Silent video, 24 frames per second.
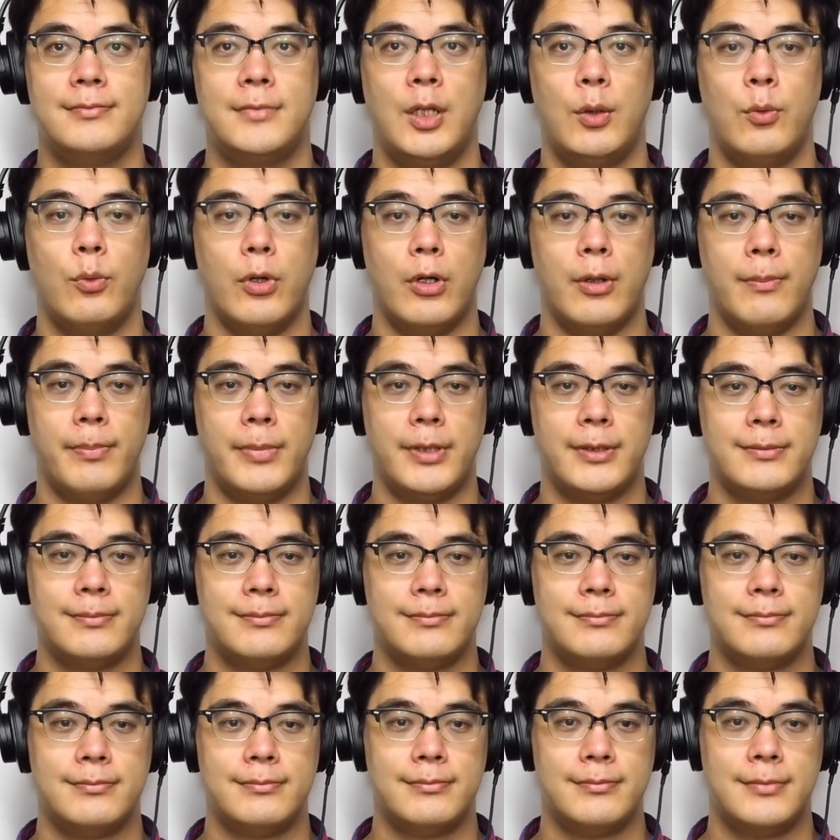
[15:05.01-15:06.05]
Warp.
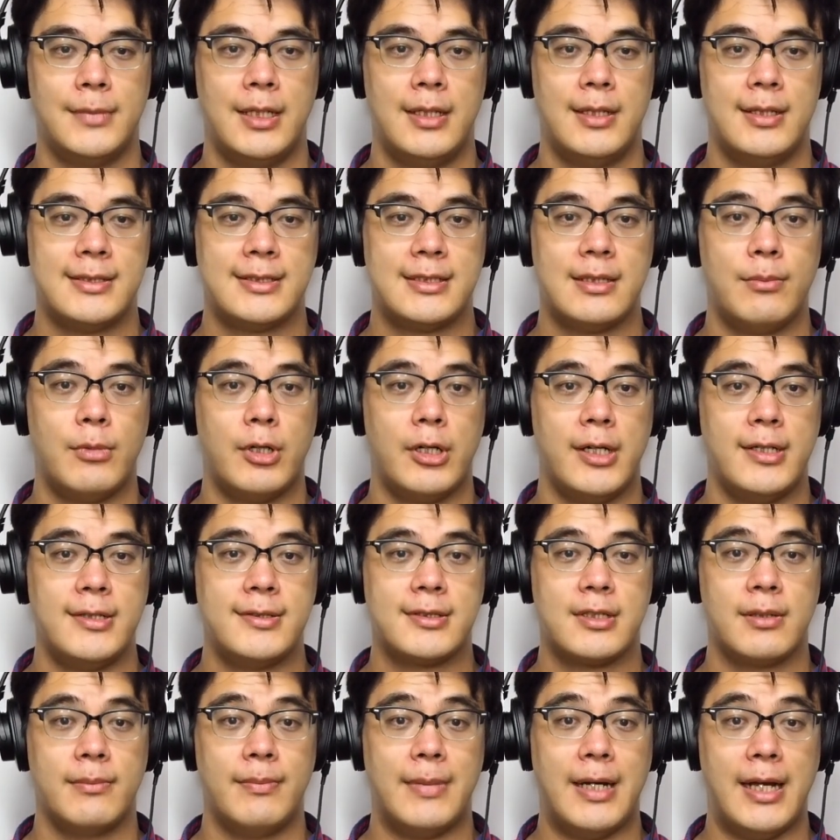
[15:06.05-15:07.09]
Some artists
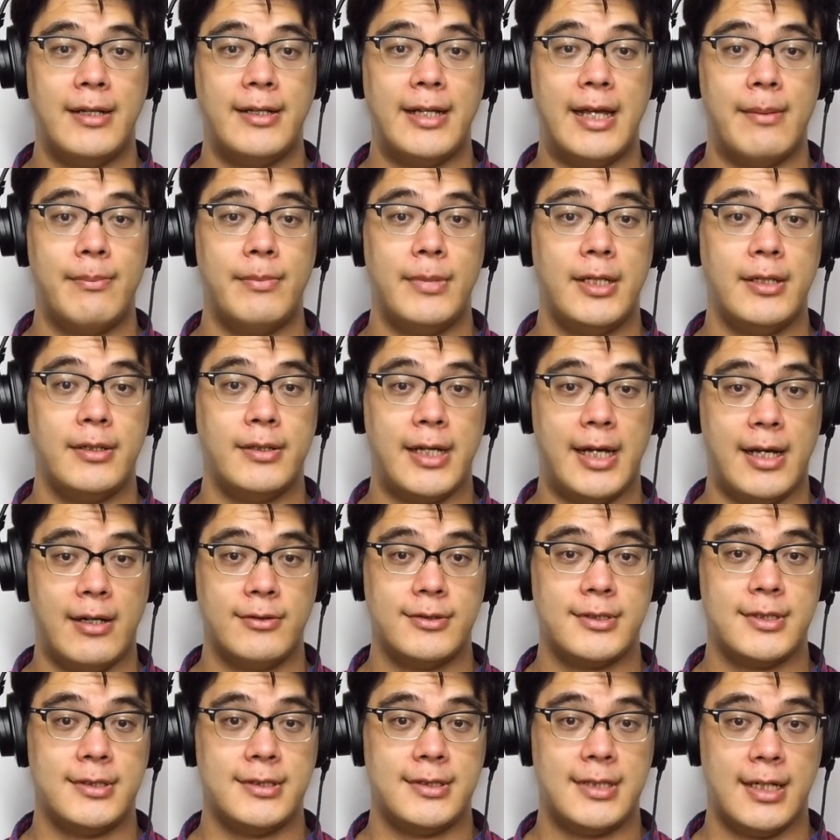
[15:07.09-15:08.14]
combine ambient
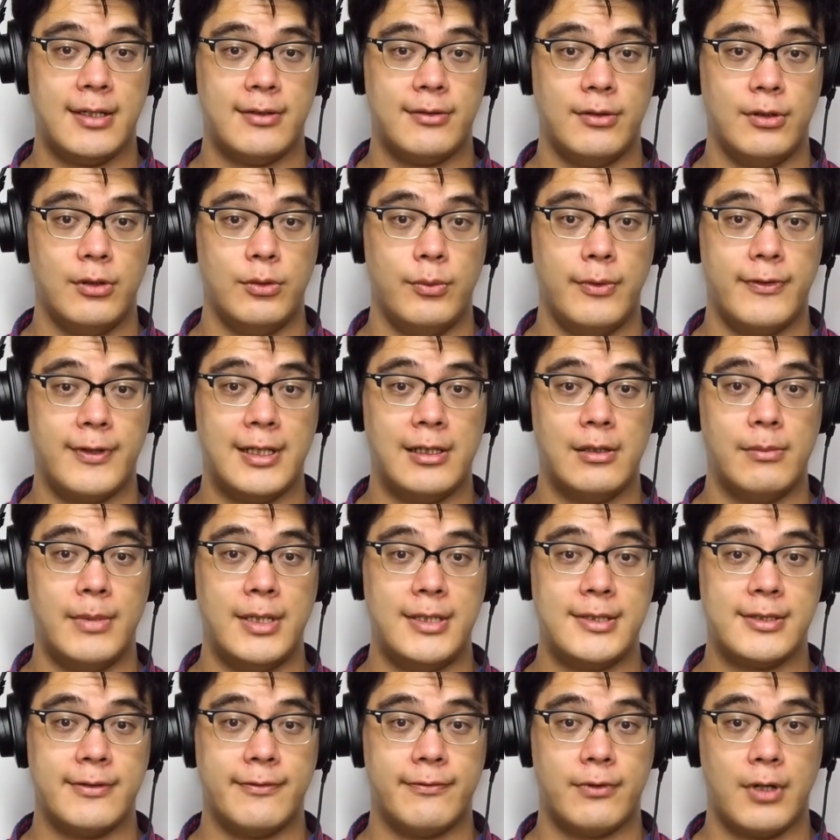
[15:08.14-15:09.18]
house and techno with
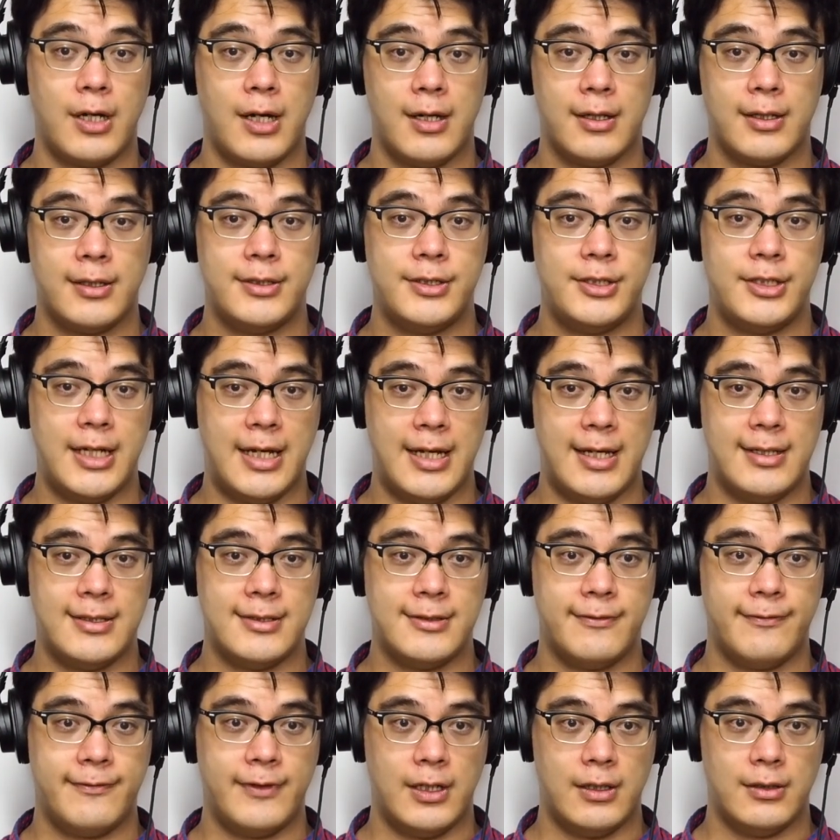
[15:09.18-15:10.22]
elements of rock, jazz,
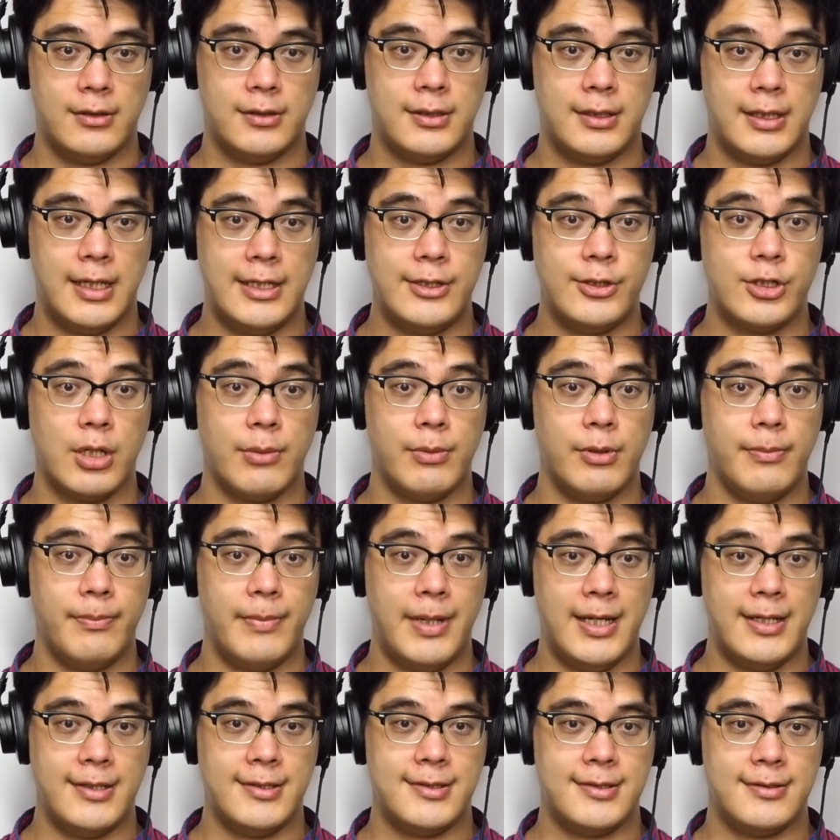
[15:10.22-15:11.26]
funk, and drum and
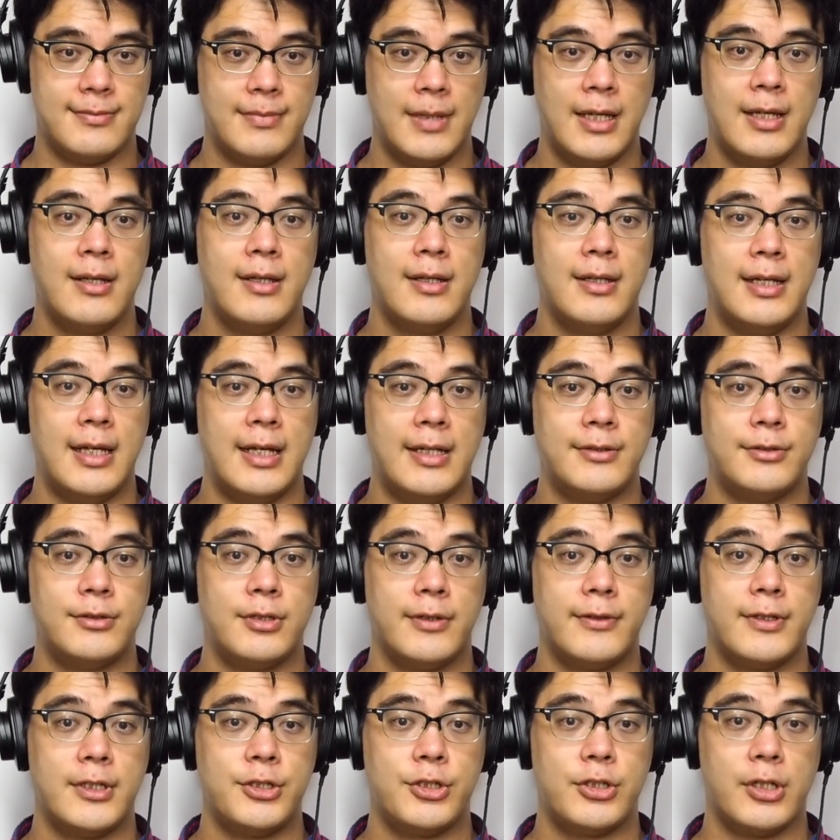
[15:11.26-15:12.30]
bass, and took
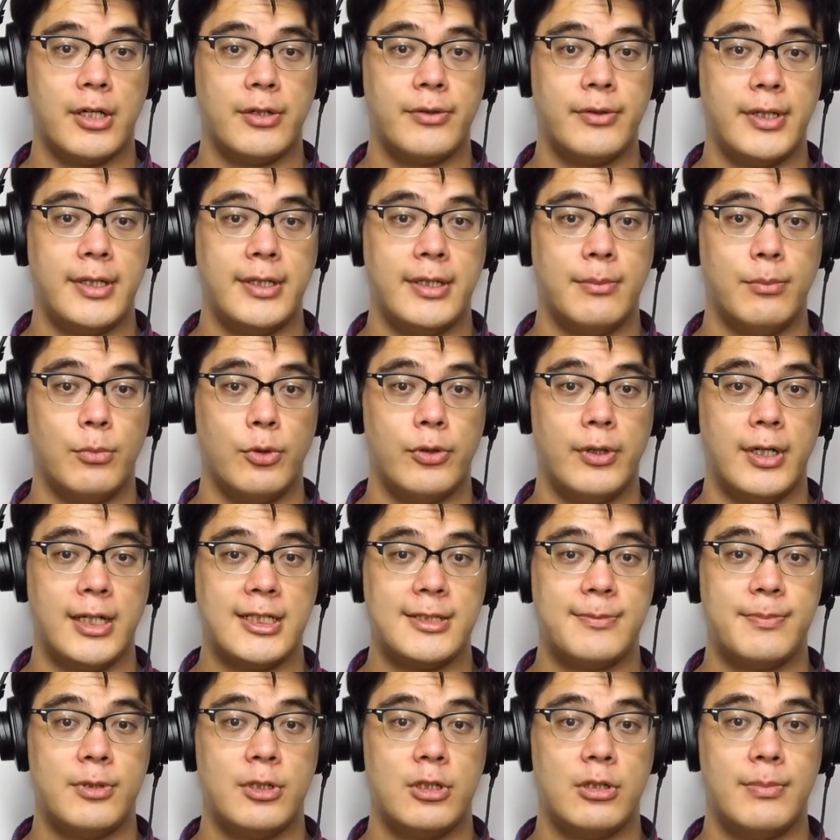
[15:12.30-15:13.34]
the genre in a more
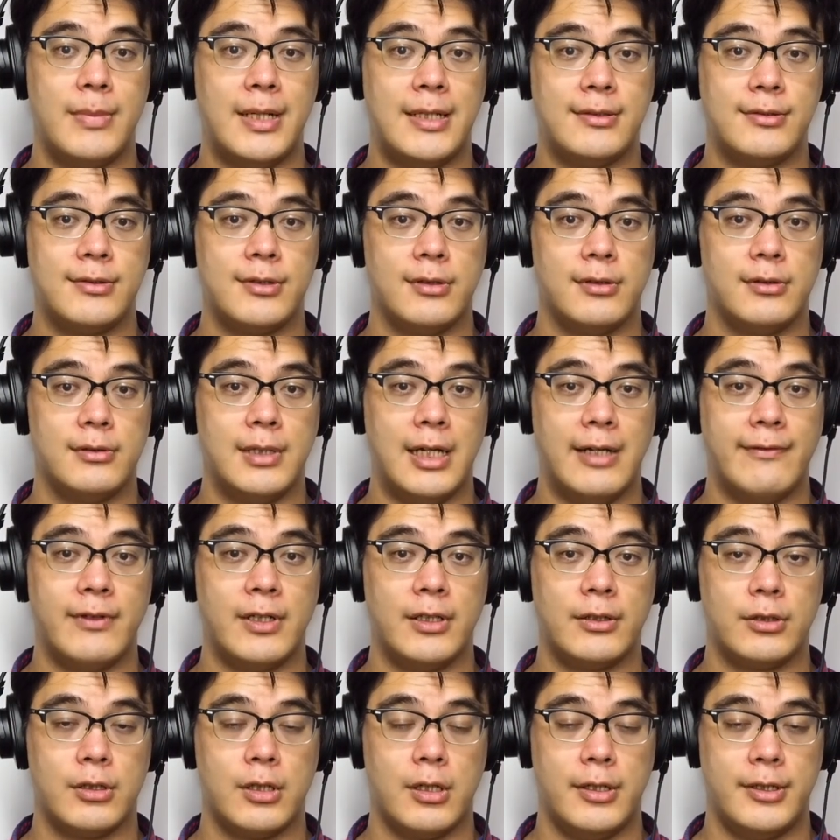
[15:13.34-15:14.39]
experimental,
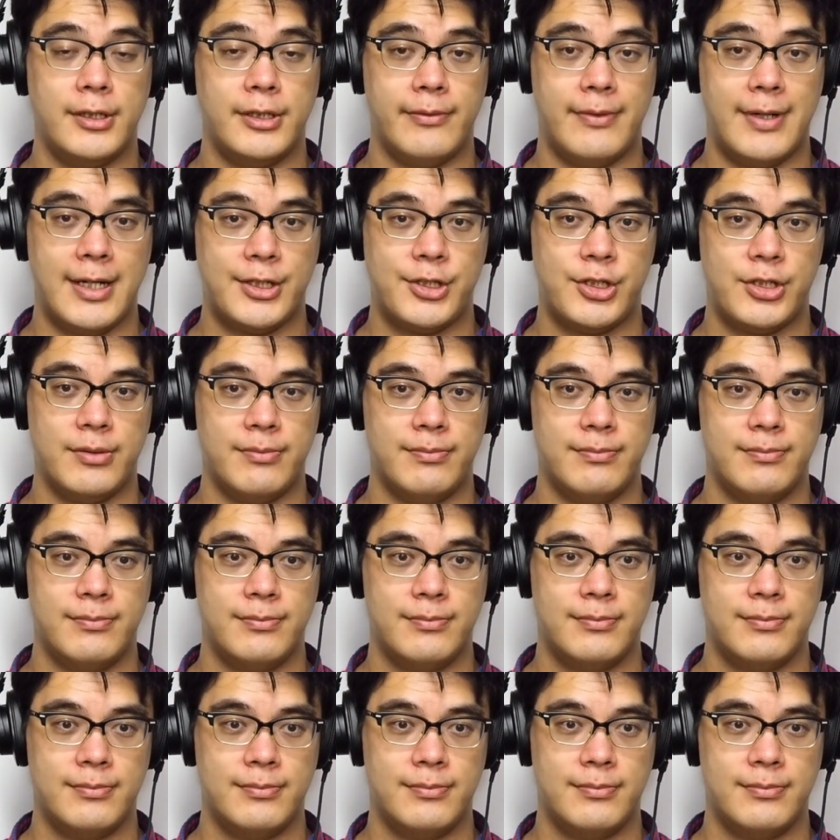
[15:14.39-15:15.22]
avant garde direction.